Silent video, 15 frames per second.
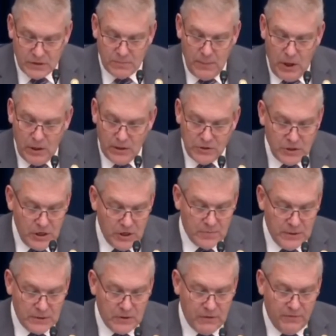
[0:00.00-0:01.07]
a small
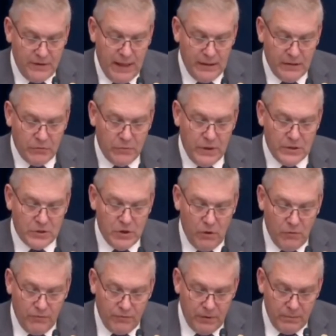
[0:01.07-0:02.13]
adjustment to the filing
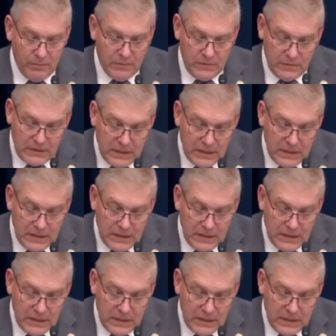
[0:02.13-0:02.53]
threshold from